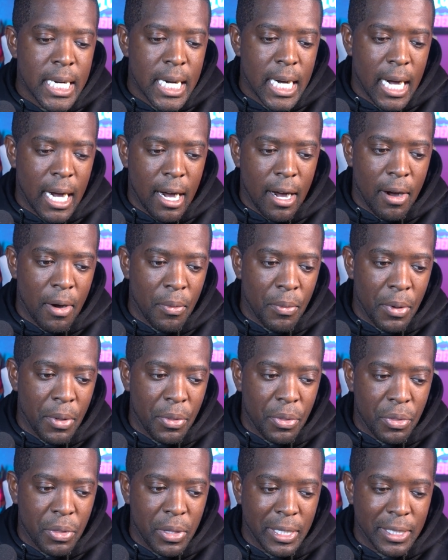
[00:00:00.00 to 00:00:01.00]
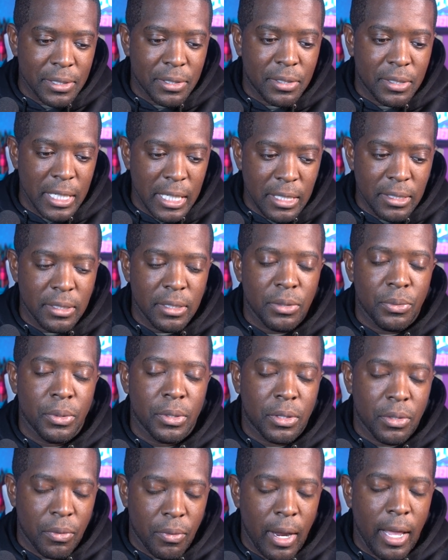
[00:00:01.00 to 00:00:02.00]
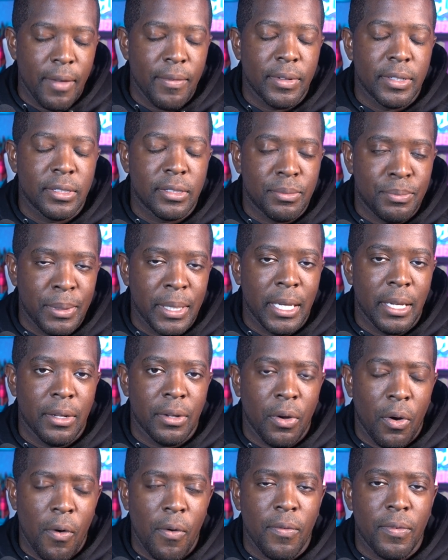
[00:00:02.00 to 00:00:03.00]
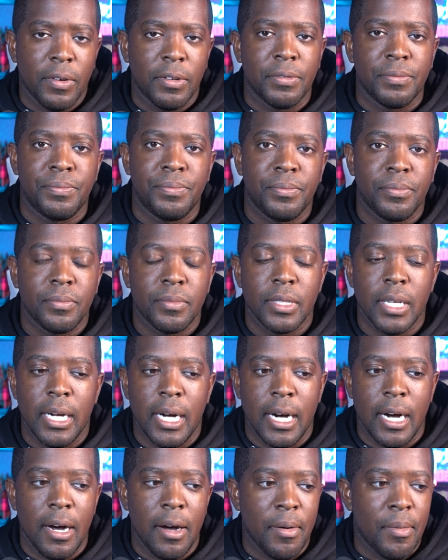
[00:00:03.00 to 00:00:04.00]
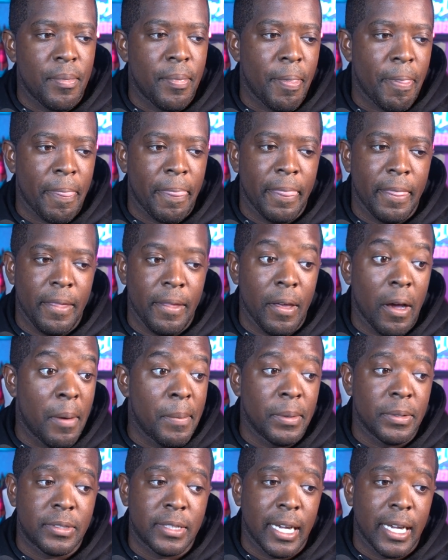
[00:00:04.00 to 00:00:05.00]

uh, with his season with the Ravens being over, um, you almost